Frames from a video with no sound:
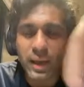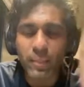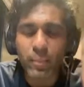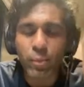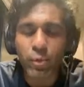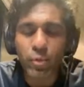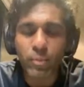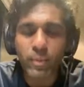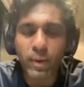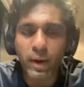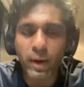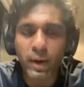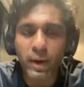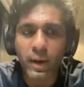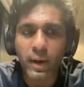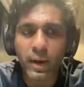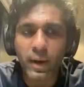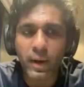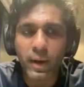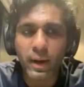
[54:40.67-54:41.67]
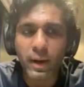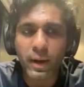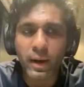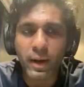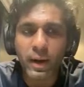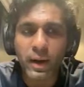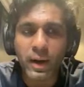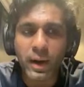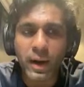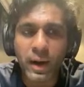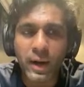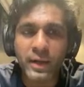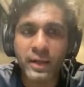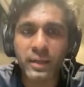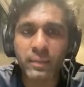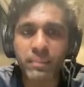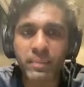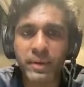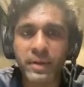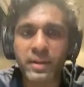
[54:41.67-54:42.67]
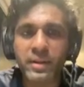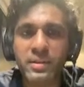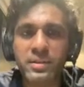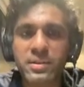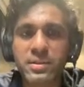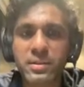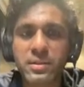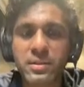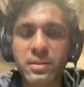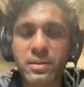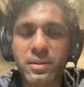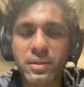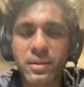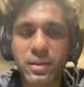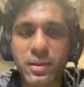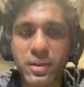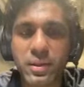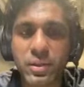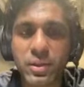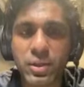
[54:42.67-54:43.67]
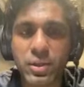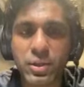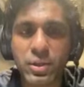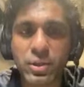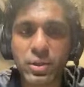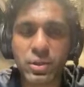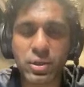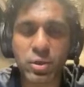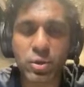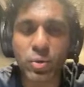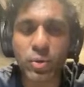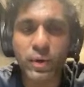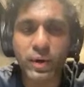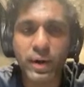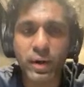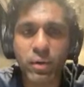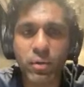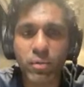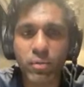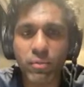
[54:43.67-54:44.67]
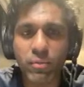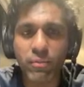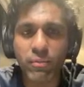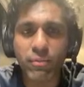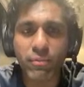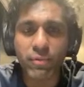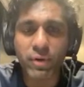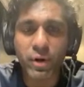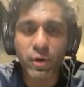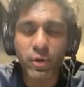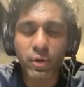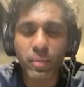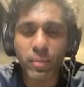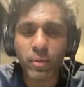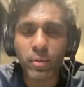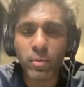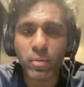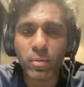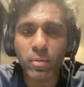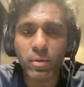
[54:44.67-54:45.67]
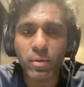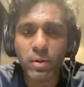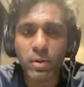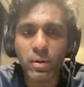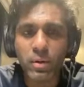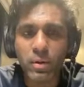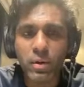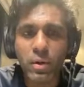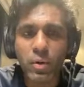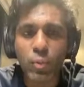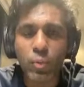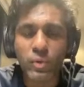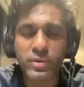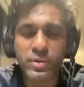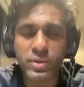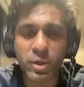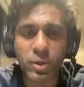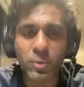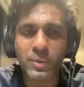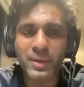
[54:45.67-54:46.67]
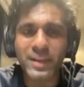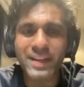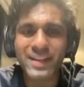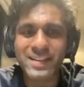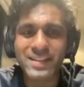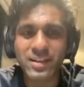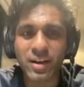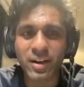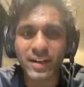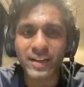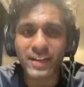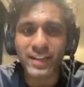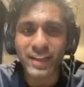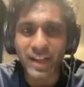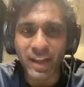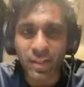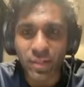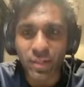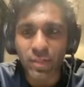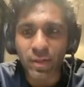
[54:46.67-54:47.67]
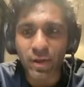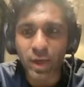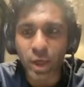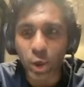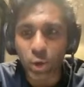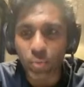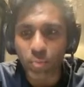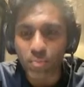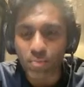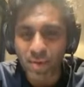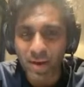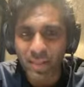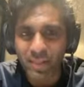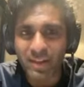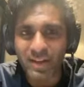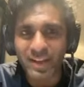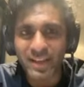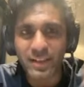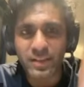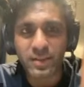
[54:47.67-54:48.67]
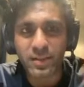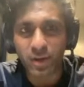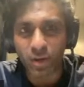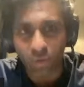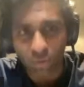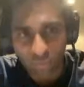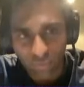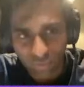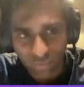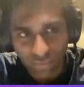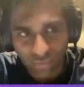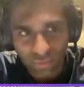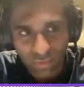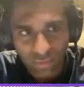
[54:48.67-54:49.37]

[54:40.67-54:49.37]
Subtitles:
getBoard by ID because the URL variable was only assigned in the go method itself.